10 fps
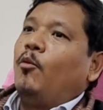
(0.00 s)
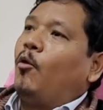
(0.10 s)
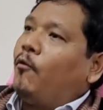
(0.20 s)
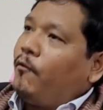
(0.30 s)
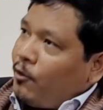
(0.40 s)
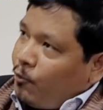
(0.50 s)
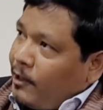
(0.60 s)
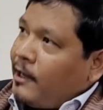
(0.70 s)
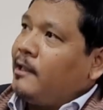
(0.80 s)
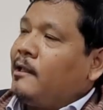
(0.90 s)

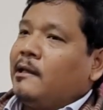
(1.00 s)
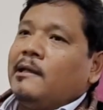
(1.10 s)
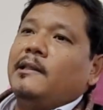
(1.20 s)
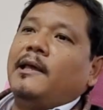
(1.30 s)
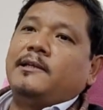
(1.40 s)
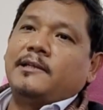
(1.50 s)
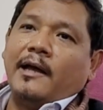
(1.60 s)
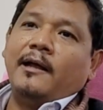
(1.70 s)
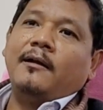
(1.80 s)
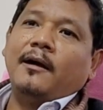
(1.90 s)
overruling the
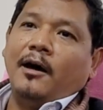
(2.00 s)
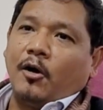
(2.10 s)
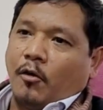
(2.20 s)
entire uh,